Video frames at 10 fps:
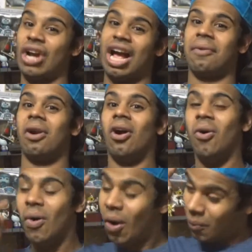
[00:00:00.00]

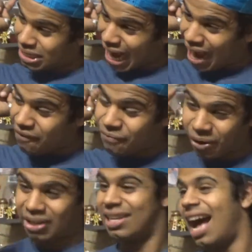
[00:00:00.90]
Gyro, which I
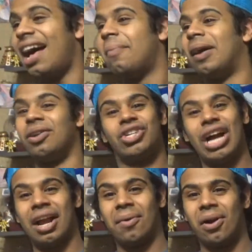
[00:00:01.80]
forgot about
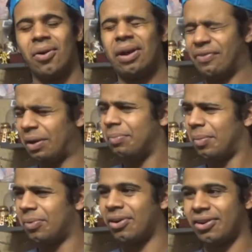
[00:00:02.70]
Gyro. If i
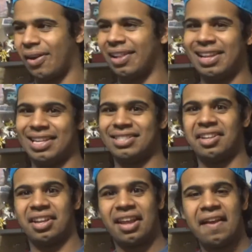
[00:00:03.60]
remember incorrectly, he's
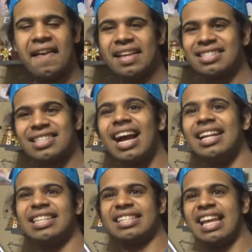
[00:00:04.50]
the
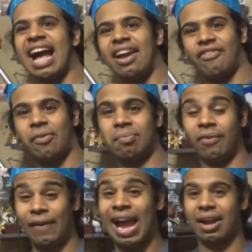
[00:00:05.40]
scientist guy from
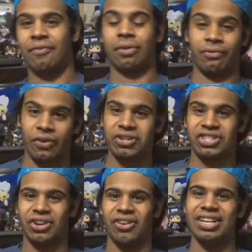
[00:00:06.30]
the from the
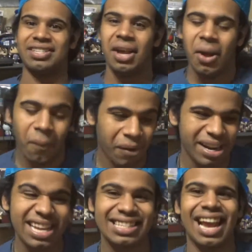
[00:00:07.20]
first series where
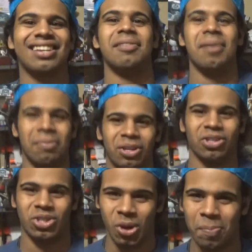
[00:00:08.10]
he's actually becomes a
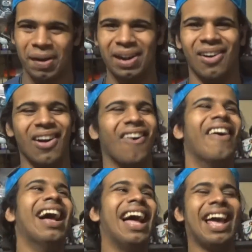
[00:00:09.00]
superhero,
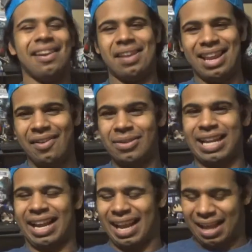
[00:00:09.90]
and he was
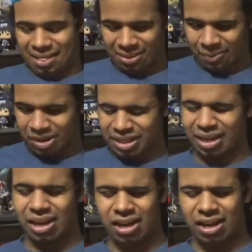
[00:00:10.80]
like, but what is it?